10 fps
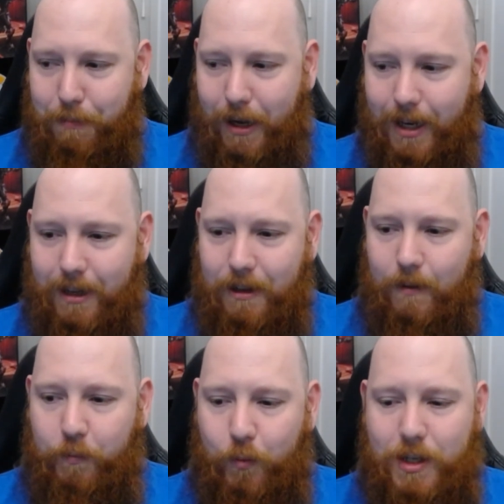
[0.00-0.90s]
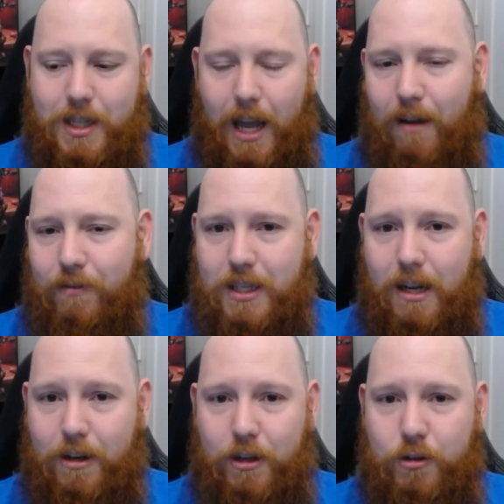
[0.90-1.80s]
But once they have this
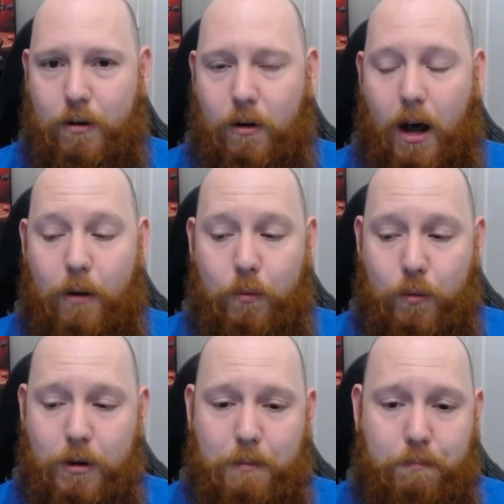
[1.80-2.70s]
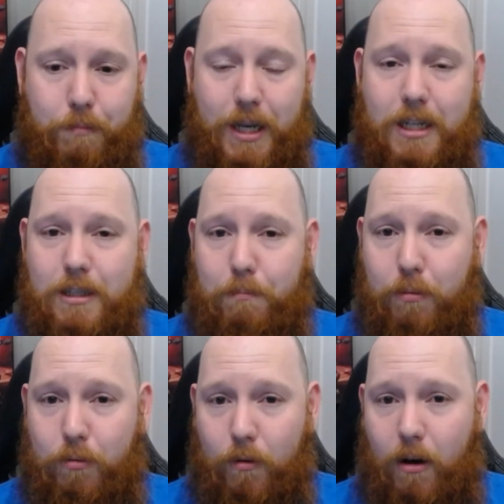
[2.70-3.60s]
under control, I wouldn't be
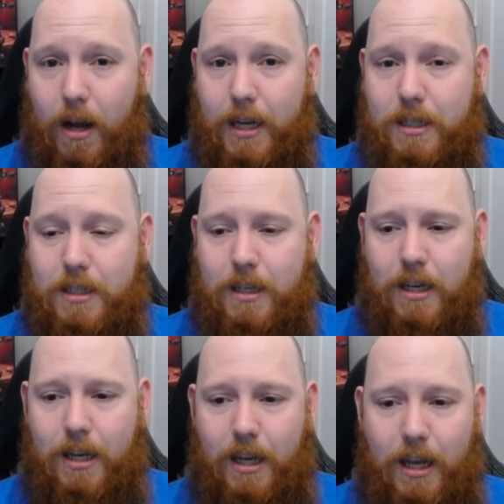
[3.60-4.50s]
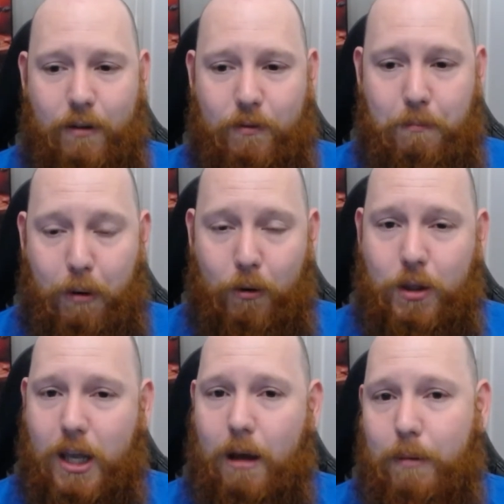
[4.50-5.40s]
surprised if
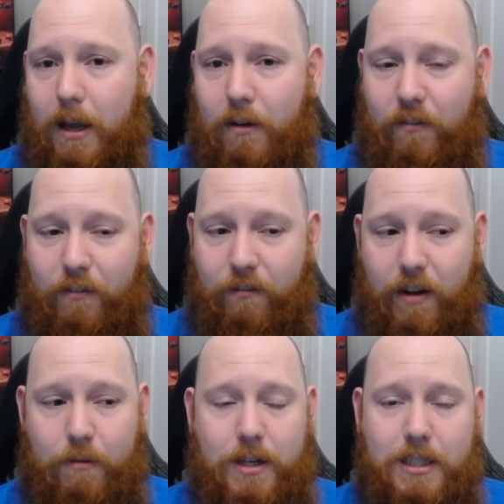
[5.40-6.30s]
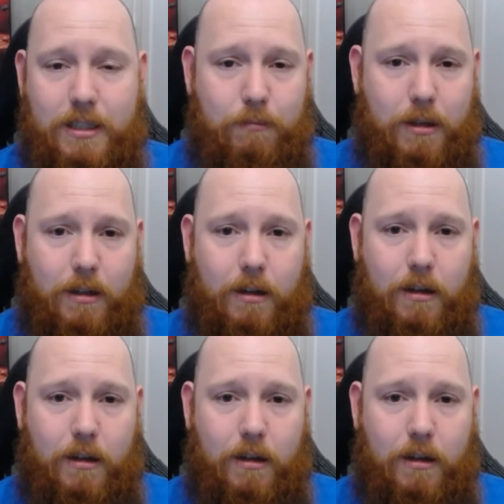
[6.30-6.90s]
both come out very similar